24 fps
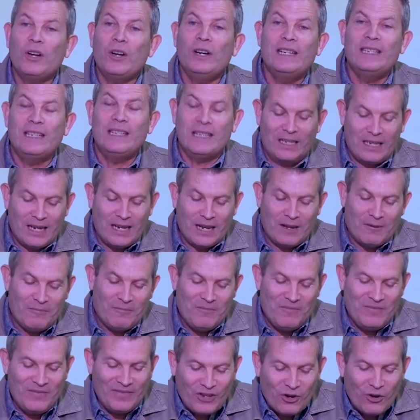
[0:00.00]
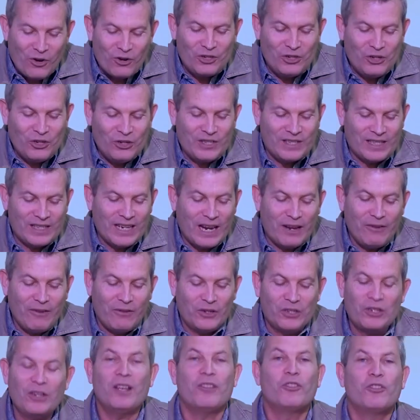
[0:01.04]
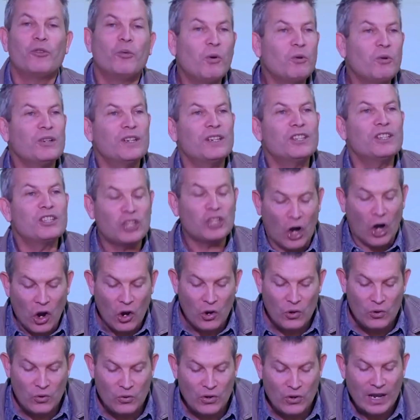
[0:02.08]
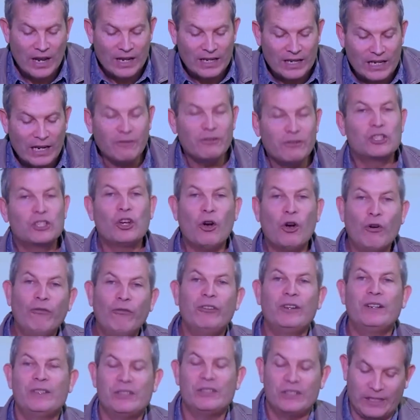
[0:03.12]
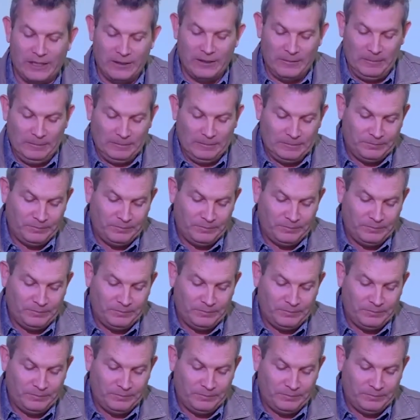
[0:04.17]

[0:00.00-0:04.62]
did God use David the wilderness to hone David's confidence in him,